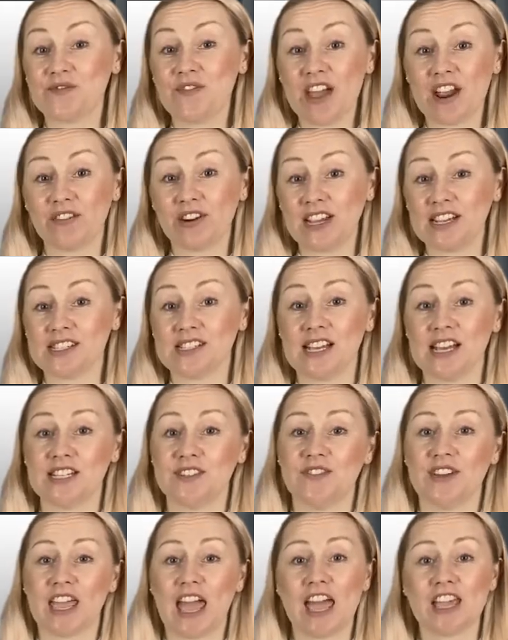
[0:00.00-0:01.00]
various
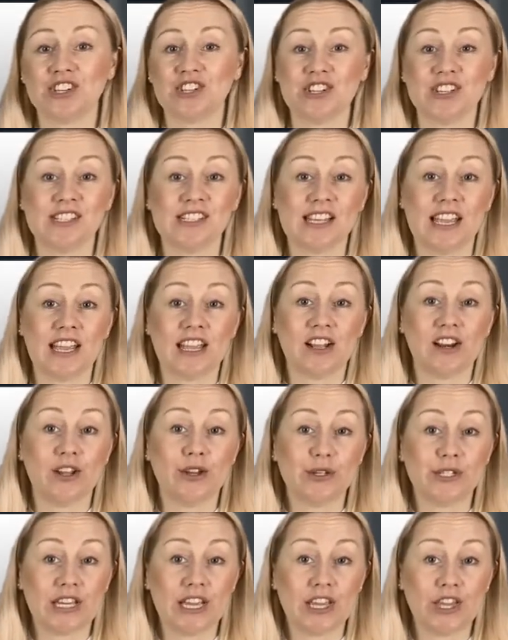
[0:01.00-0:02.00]
certifications
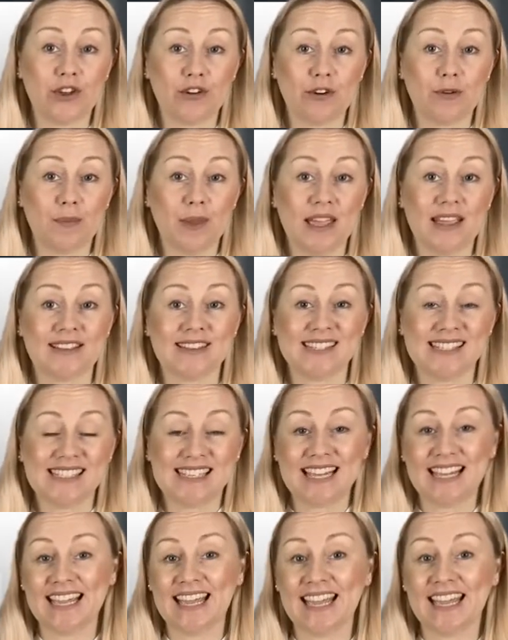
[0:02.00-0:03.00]
including European
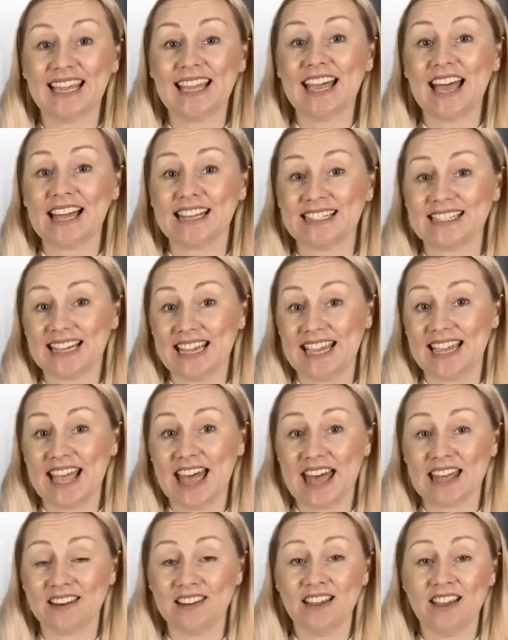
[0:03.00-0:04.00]
CE and
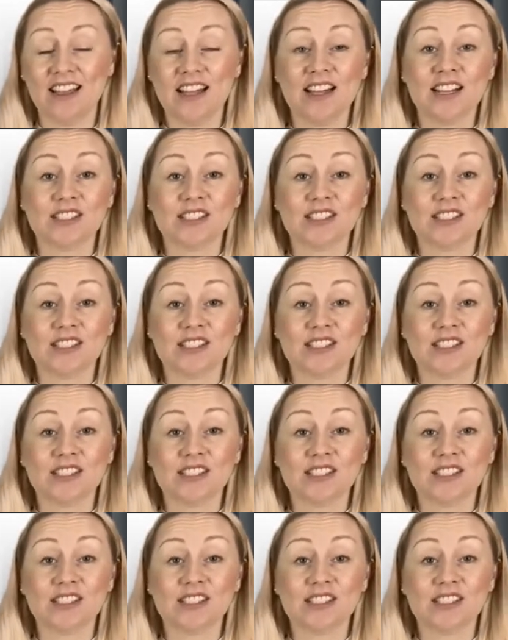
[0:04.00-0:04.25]
EN,